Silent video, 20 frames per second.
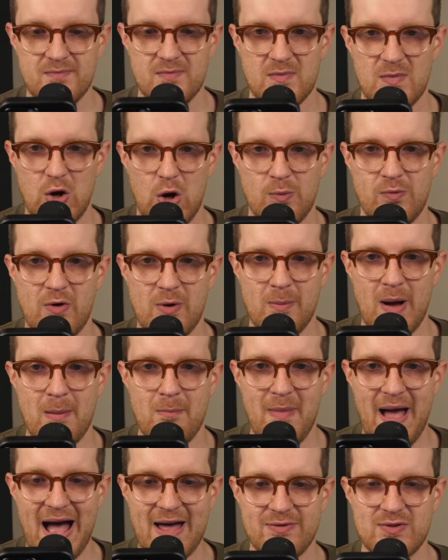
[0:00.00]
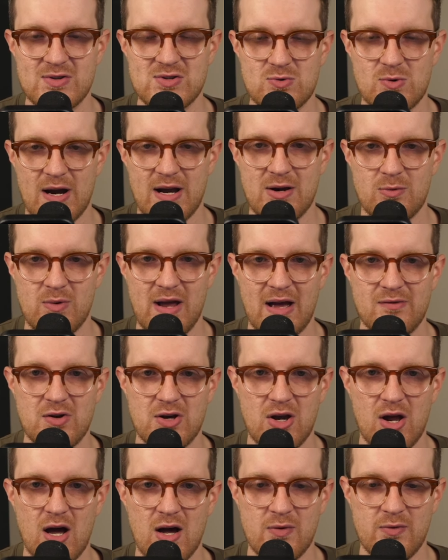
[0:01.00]
Hopefully my math is right and we have
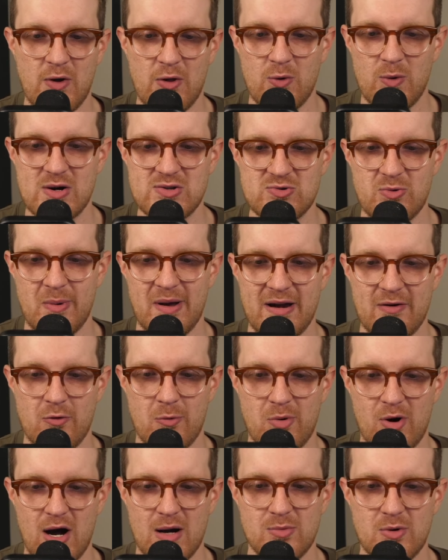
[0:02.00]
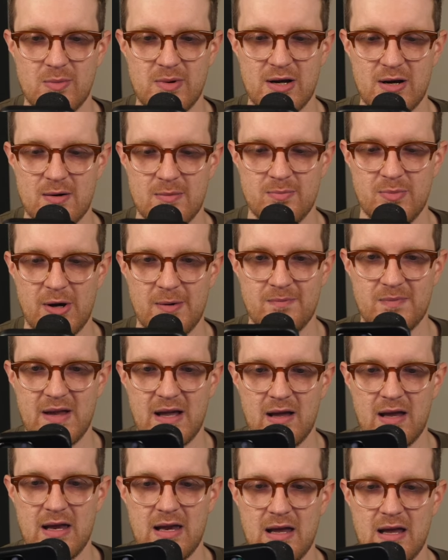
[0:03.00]
enough. Otherwise, we might have a problem here. But
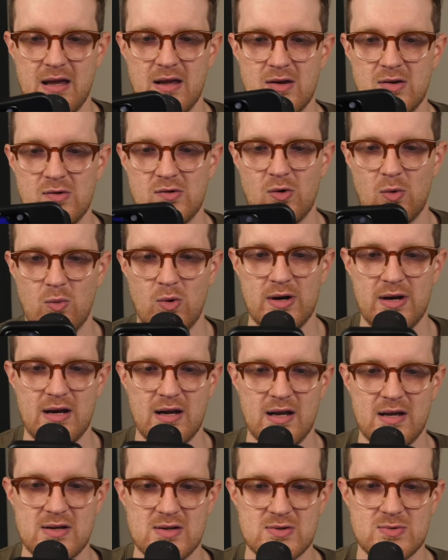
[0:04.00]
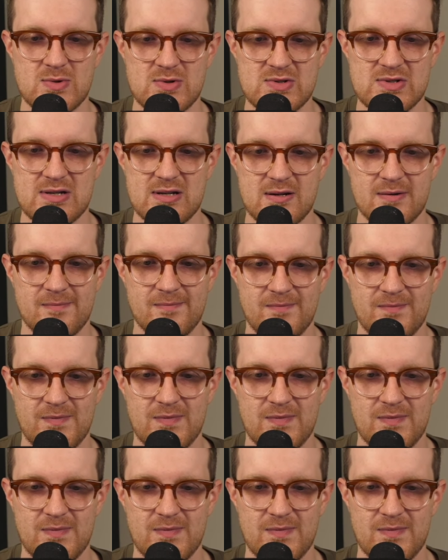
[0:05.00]
it is what it is. We'll see.